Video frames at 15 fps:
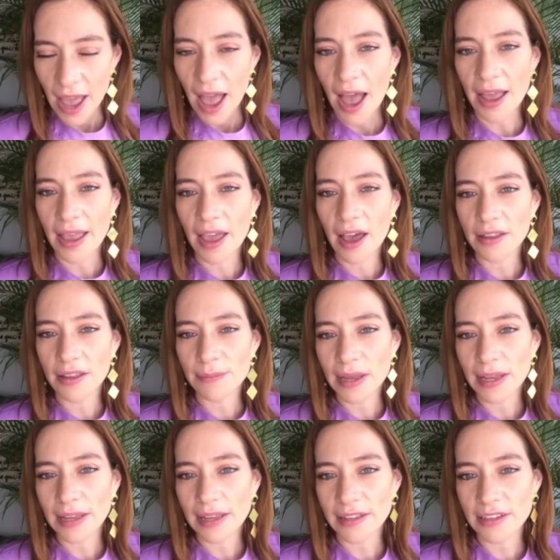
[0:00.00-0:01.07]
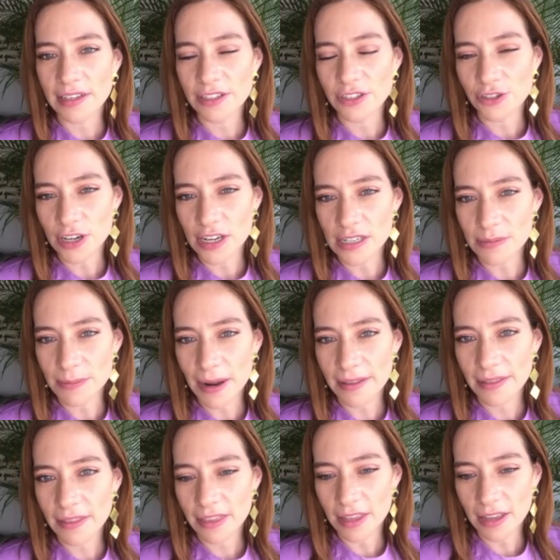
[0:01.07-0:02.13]
I got my kidney transplant
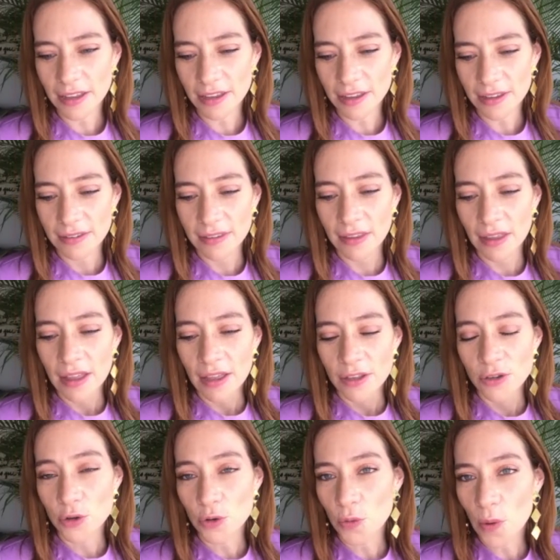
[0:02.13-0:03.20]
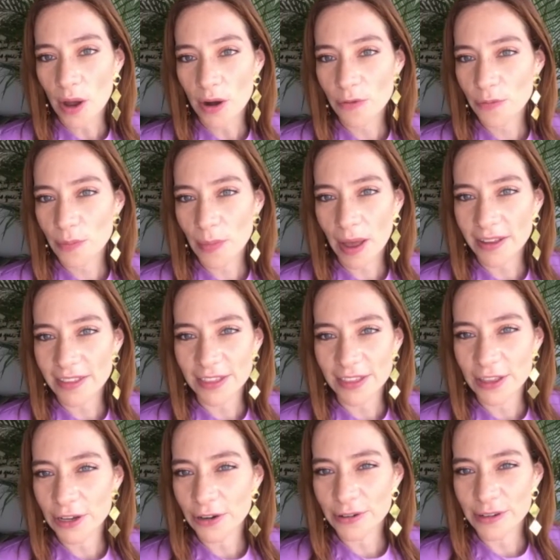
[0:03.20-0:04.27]
thanks to one of my
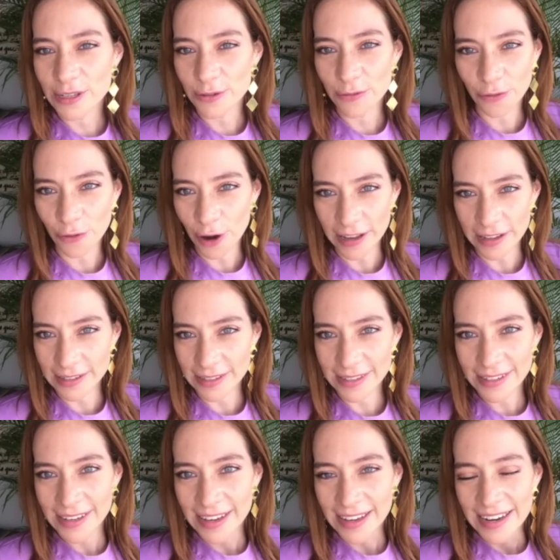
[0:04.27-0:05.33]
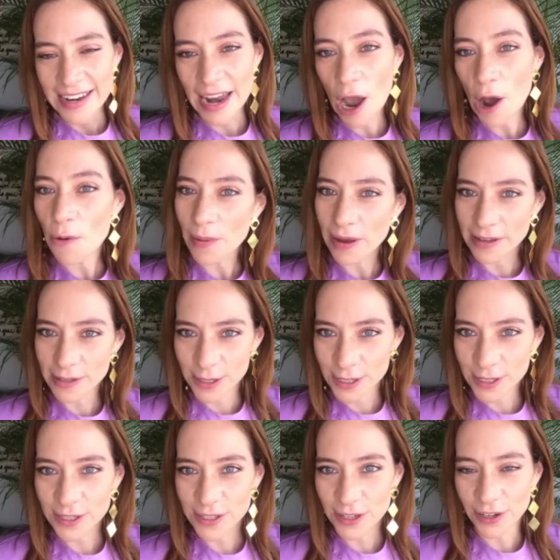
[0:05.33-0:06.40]
dearest friends, now my
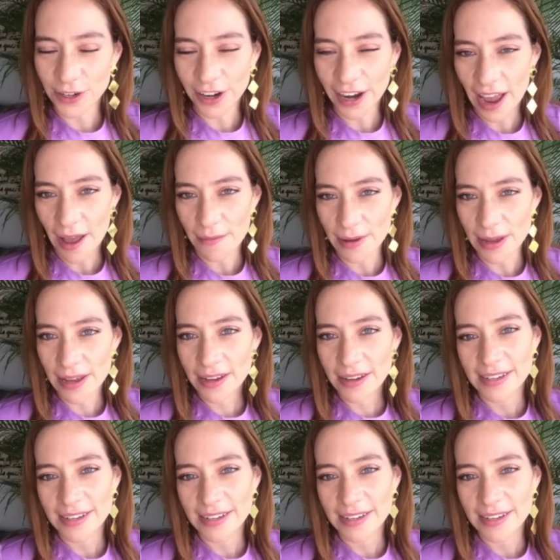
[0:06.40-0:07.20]
sister Gabby.